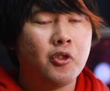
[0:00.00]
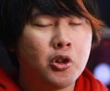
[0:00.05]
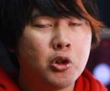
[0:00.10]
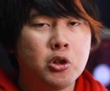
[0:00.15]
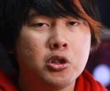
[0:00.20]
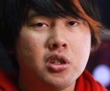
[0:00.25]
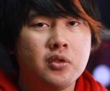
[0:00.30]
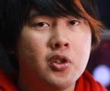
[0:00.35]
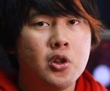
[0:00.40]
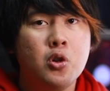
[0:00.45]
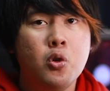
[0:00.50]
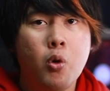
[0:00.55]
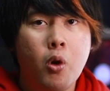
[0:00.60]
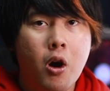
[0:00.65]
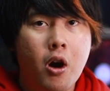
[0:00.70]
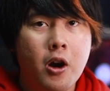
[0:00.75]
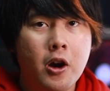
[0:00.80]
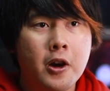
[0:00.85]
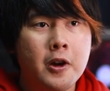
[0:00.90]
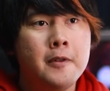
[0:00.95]
for those of you who
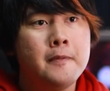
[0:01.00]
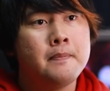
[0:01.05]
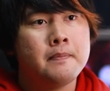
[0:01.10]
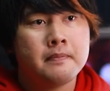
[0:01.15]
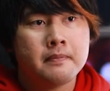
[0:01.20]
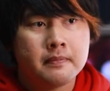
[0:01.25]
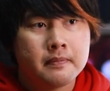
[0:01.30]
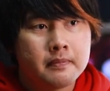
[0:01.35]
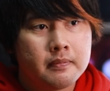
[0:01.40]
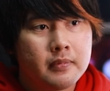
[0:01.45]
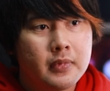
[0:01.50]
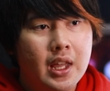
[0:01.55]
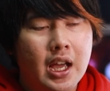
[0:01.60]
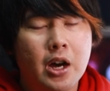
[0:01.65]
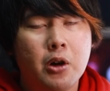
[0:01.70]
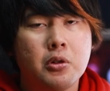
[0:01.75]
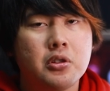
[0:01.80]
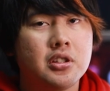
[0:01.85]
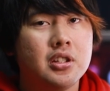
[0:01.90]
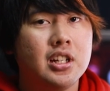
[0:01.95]
are
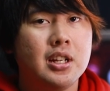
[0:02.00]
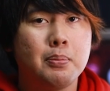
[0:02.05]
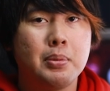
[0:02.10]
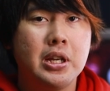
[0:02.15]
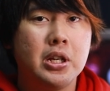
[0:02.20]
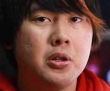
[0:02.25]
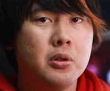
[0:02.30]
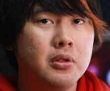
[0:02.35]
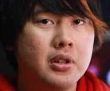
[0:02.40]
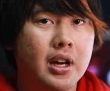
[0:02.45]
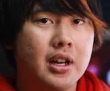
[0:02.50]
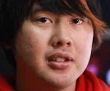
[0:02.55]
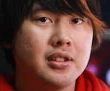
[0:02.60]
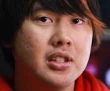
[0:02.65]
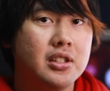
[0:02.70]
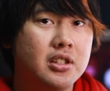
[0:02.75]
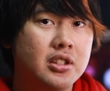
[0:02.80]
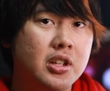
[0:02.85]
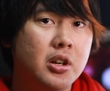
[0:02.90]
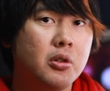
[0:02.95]
I would say the B2 Dusk
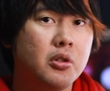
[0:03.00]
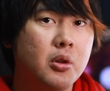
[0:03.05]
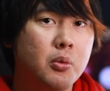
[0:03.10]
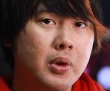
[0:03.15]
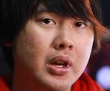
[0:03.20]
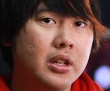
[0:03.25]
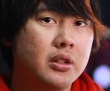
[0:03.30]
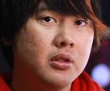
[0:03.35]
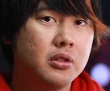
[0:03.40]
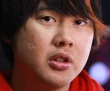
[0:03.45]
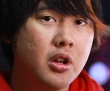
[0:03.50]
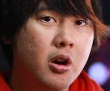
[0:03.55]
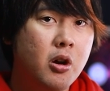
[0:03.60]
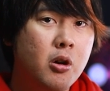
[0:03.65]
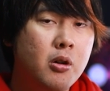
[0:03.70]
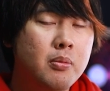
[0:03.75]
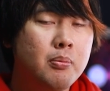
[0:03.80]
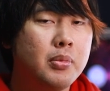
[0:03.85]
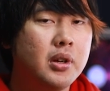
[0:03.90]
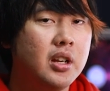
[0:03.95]
is still the way to
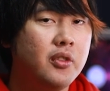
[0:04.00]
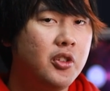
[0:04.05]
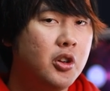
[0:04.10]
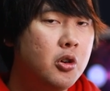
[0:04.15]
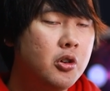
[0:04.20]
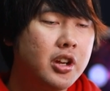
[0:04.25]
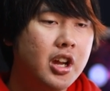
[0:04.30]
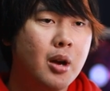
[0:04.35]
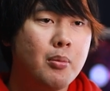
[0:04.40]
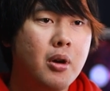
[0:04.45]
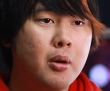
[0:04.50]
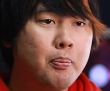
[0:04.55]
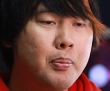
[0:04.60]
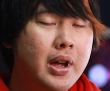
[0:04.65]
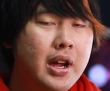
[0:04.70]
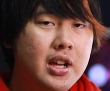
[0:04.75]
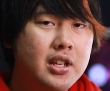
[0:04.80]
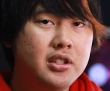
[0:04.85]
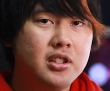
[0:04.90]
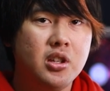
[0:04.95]
go but if you don't care about
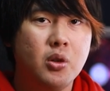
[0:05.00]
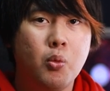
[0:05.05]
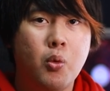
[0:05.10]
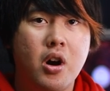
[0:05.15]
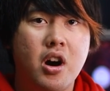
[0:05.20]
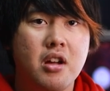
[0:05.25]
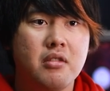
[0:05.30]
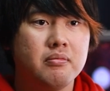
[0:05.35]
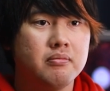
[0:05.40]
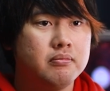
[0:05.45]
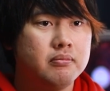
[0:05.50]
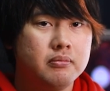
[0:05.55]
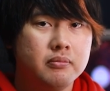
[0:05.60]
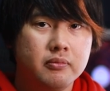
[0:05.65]
bass you want